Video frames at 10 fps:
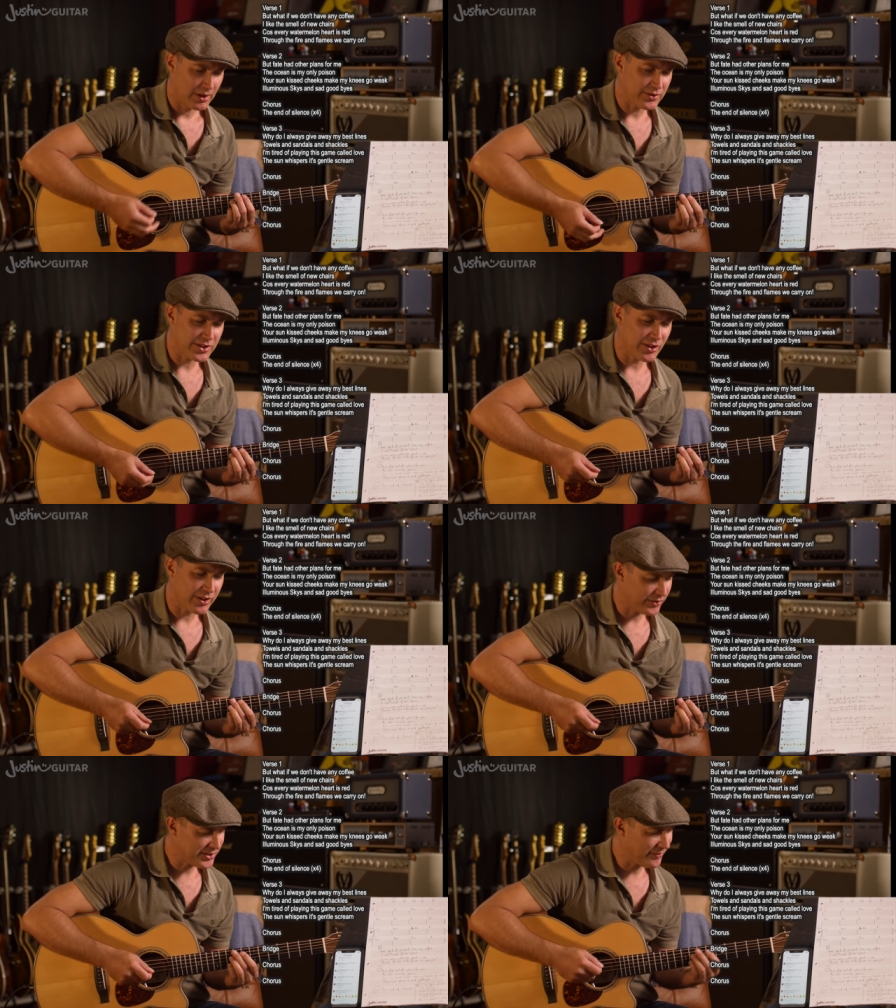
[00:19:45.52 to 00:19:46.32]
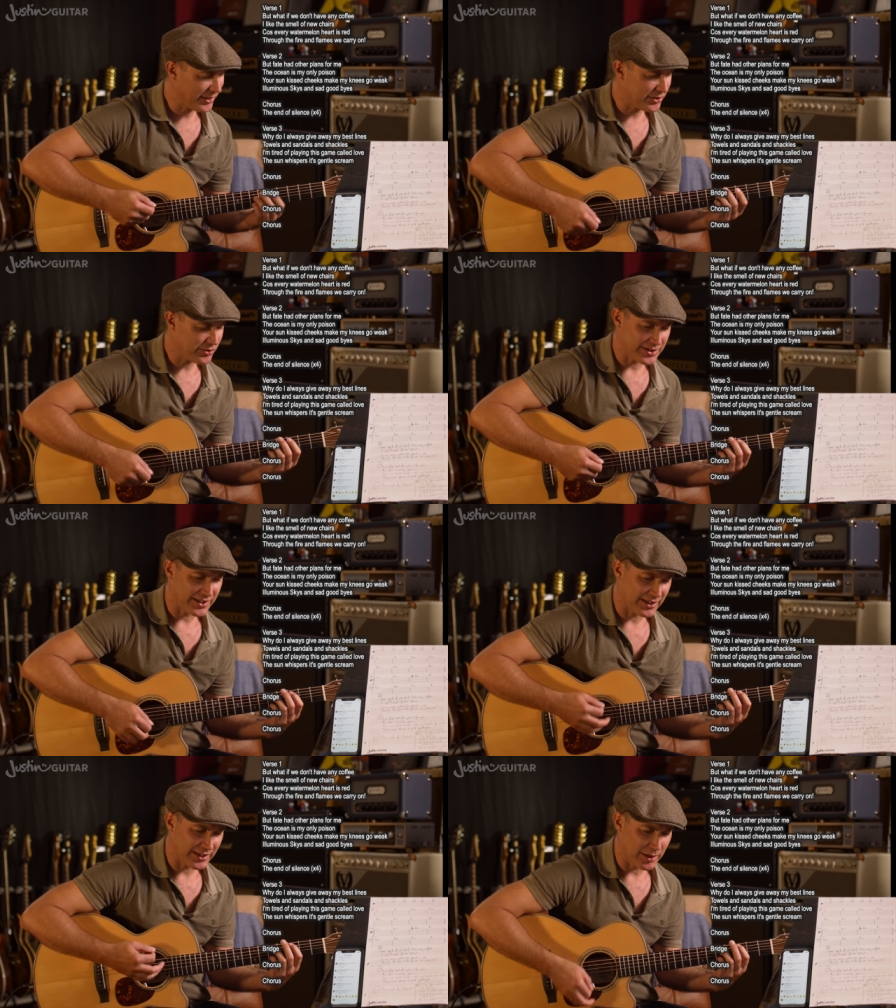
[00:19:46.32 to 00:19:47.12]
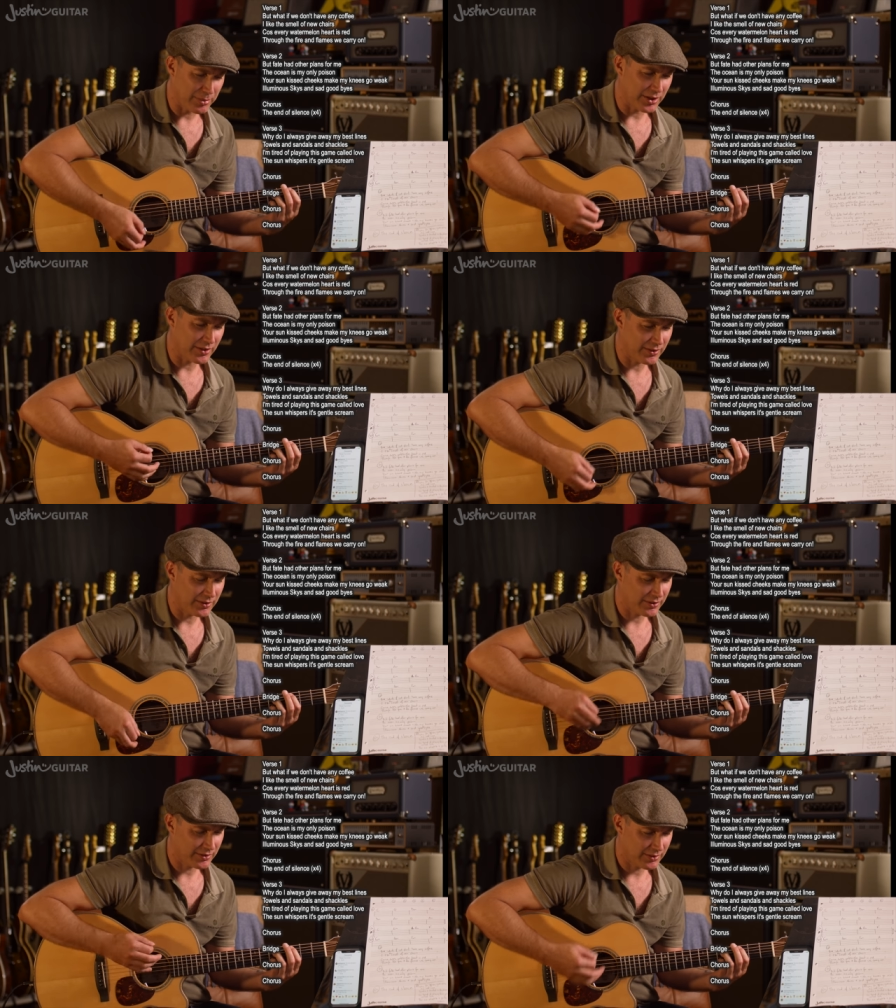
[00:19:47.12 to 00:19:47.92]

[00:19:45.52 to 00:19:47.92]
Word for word: I'm just looking for something interesting to keep it.